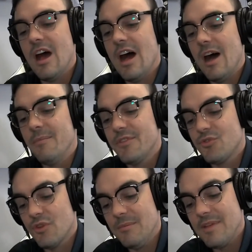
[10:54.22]
Um, the
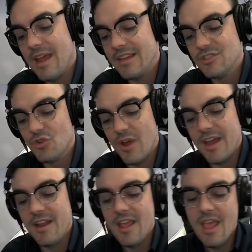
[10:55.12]
Stream Deck is
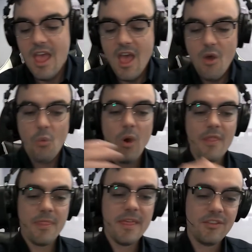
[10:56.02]
great. Yeah.
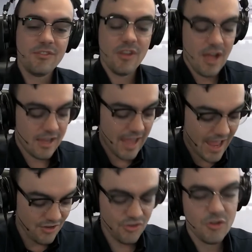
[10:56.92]
What this uh,
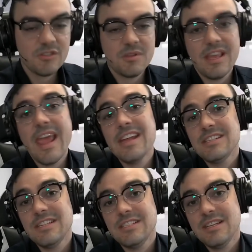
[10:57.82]
can do is with the
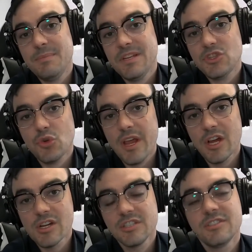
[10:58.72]
H T T P
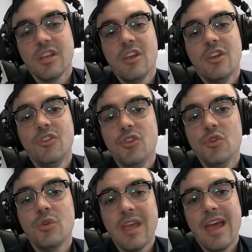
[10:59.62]
triggers,
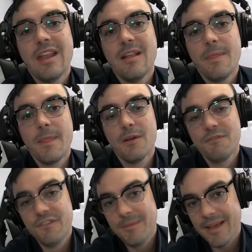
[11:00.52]
you can, you
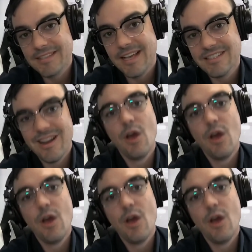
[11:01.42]
know, vMix has